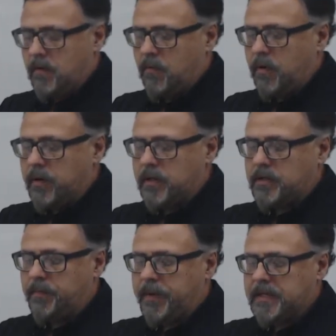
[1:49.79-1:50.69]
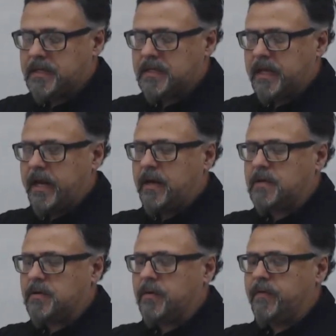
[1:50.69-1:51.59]
where the 2 pieces get
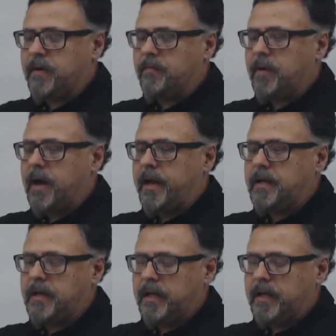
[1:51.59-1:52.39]
sort of combined